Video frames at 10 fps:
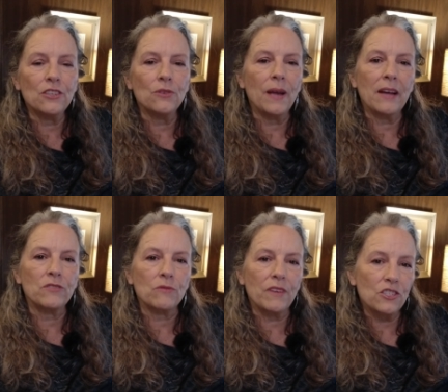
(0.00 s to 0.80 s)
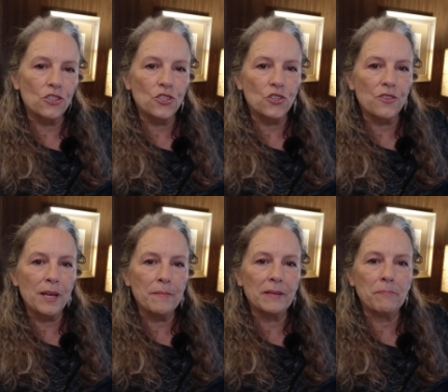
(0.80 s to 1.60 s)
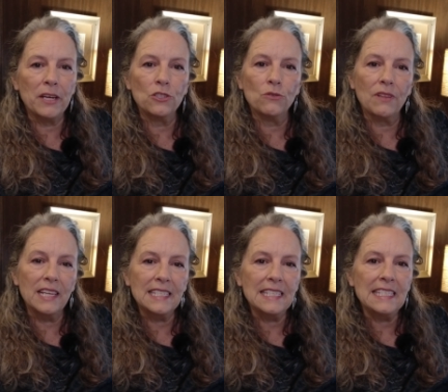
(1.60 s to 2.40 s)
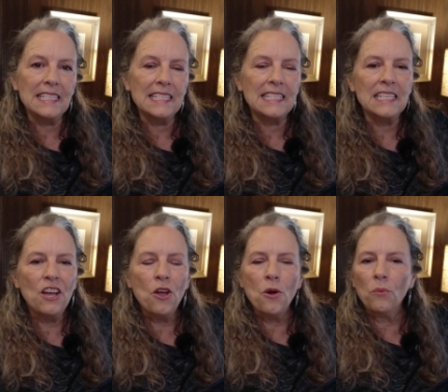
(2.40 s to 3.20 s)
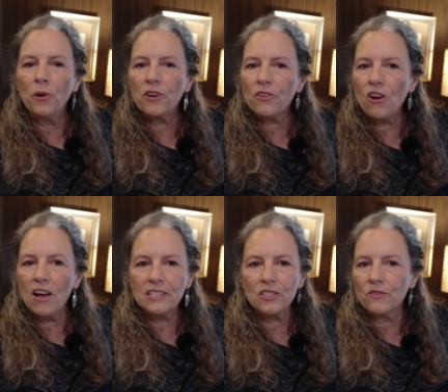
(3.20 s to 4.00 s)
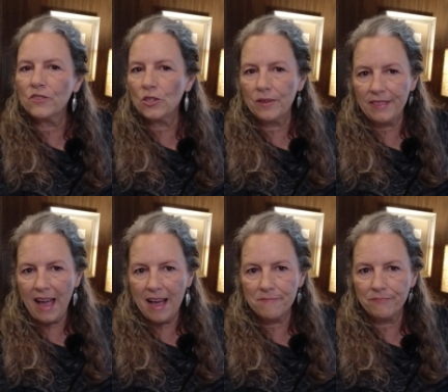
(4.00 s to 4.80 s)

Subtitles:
and you have to register them and buy new licenses, what are the costs of doing that?